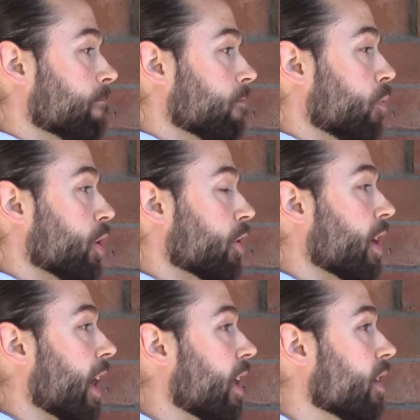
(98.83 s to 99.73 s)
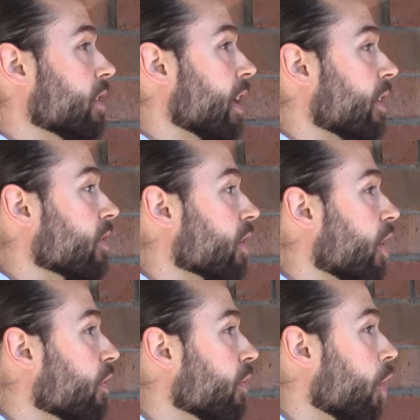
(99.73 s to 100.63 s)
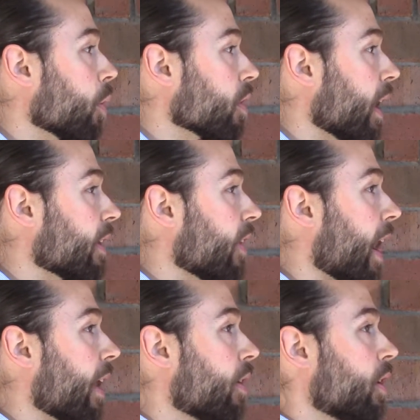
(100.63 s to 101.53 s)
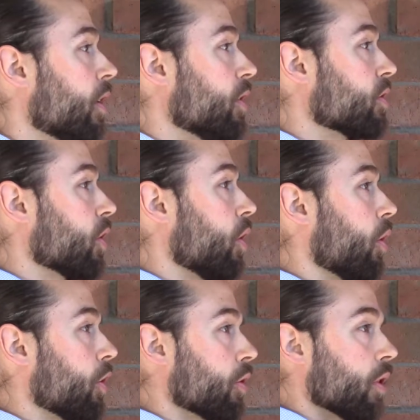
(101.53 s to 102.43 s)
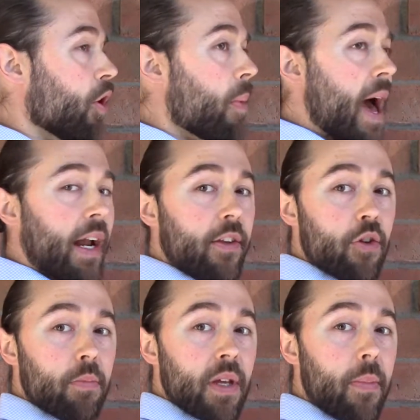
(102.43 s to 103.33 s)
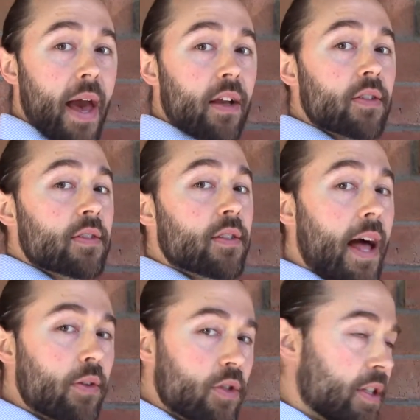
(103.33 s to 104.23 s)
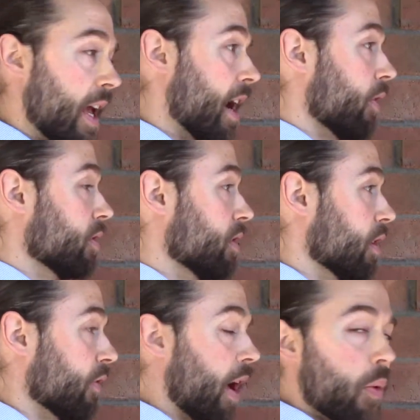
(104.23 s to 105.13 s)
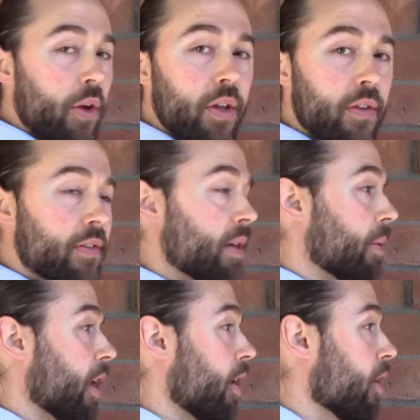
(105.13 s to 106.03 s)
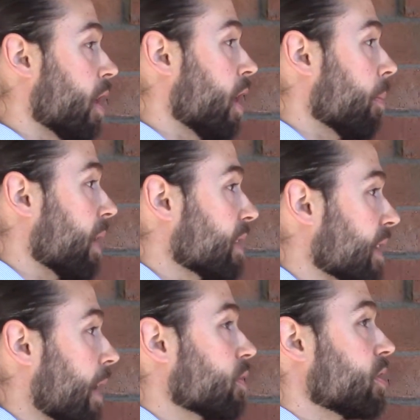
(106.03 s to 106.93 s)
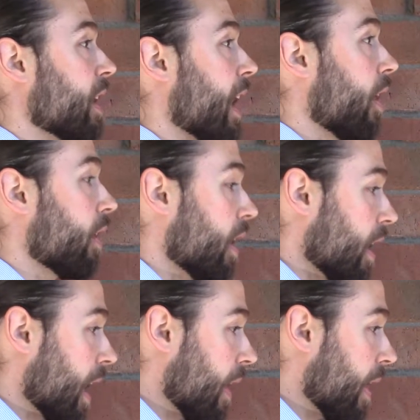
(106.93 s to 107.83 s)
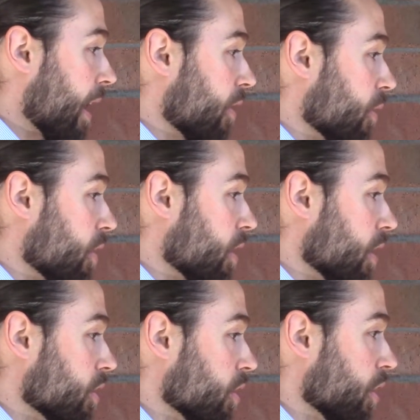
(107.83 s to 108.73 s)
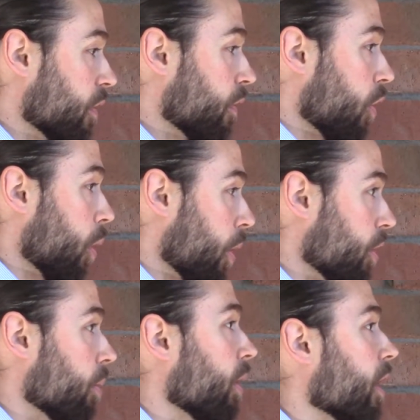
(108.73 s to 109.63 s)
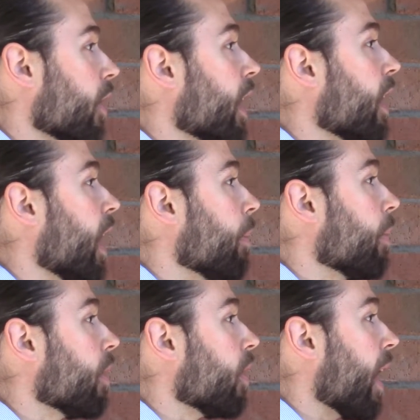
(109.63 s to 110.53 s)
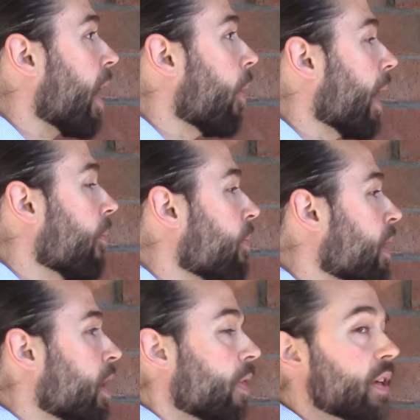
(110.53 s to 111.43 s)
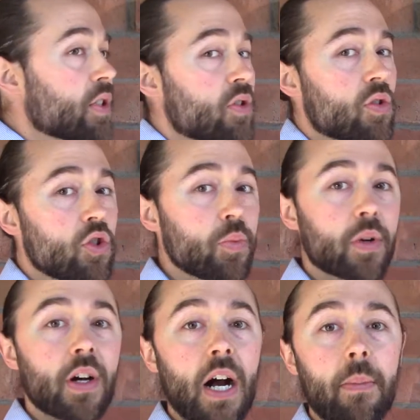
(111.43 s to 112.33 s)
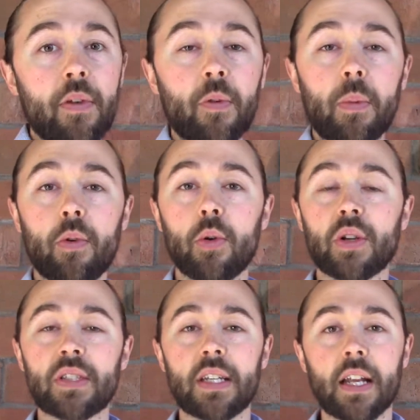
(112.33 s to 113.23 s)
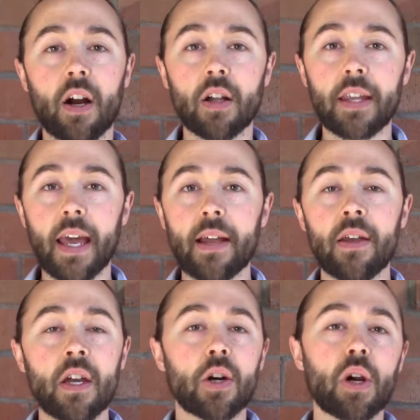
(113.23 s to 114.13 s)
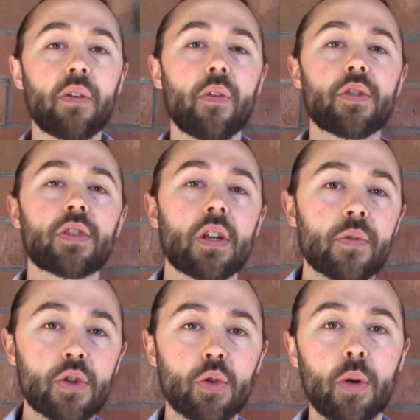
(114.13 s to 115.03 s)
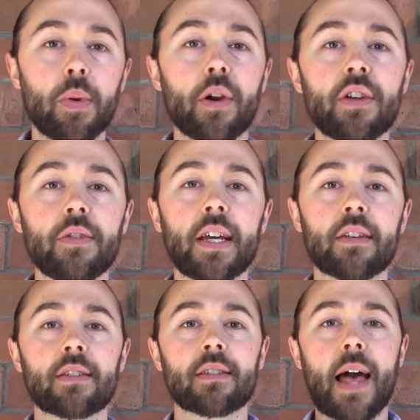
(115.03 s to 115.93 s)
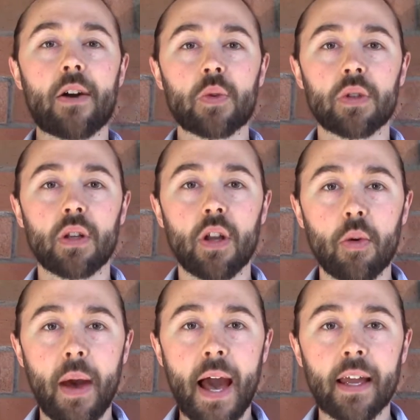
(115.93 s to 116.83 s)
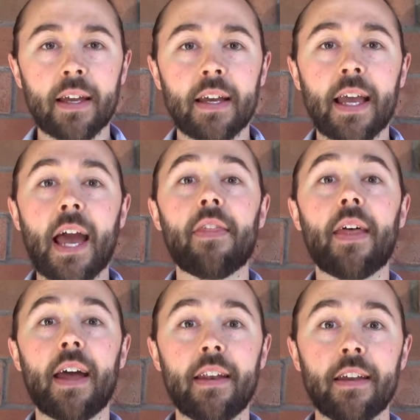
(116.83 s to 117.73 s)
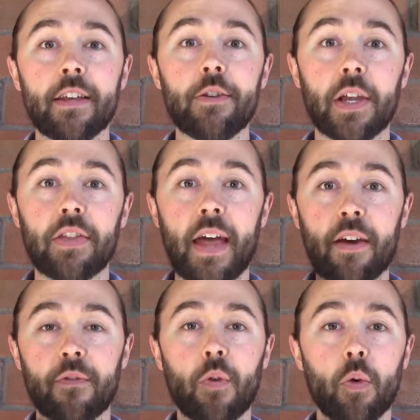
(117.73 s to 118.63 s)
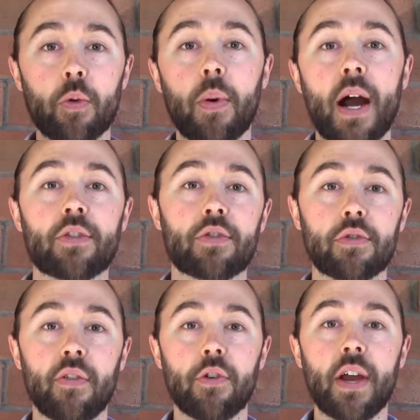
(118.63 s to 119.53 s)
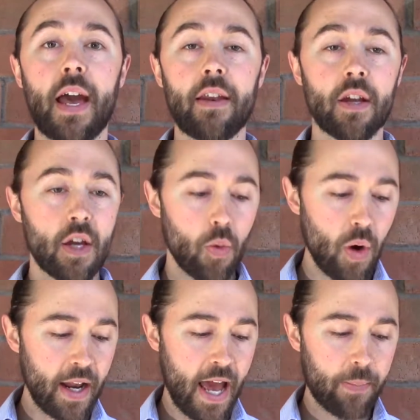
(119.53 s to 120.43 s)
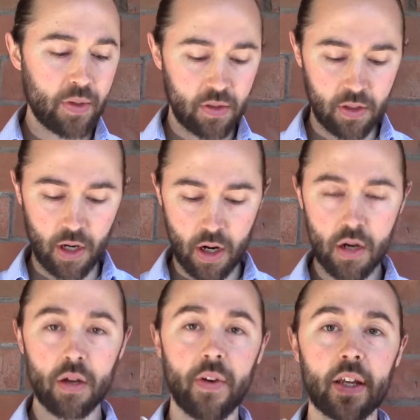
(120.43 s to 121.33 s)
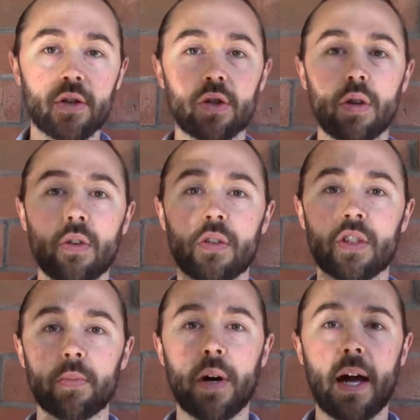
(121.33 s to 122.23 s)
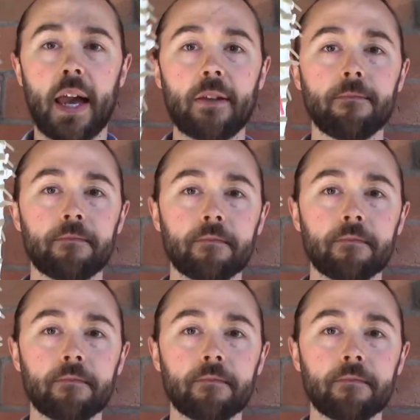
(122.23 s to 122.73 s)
when your head tends to go forward like that. So your low back and your mid back slouch down. I don't know if how well you can see me here, but it slouches down. And then in order to look forward, you bring your head up that way. This is super common for people who are sitting all day, or even if you're sitting for short periods, you tend to slouch with the low back, and then you get that forward posture of your head. What happens there, if I can show you the spine,